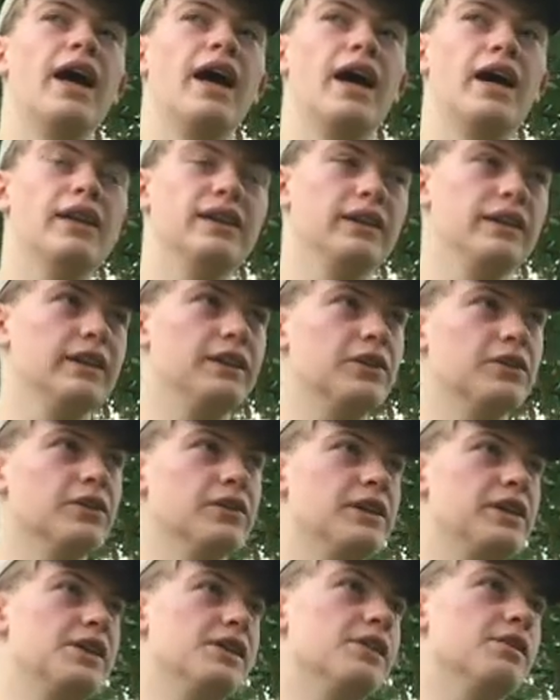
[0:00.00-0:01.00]
And
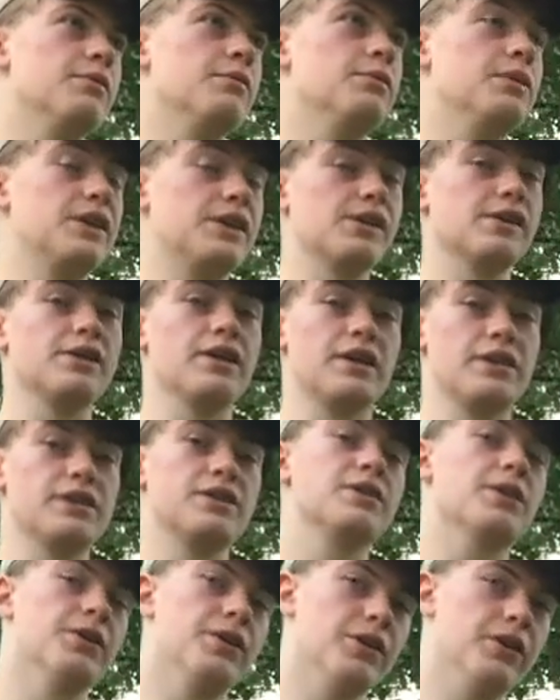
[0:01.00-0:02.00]
literally, because I
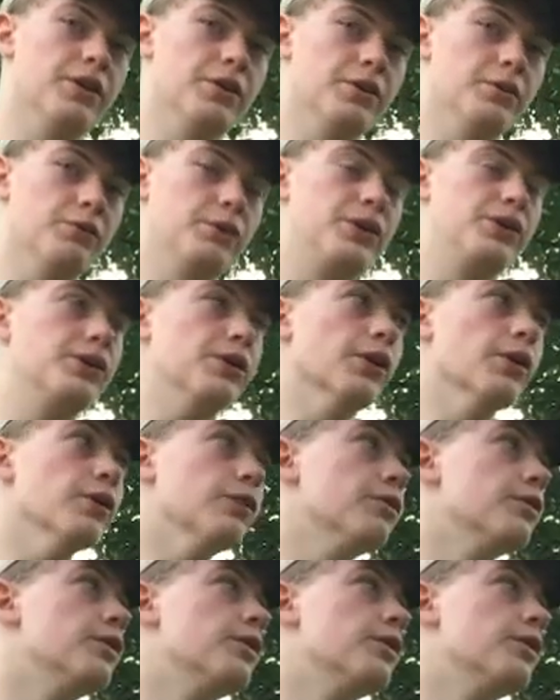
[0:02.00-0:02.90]
started on a recurve,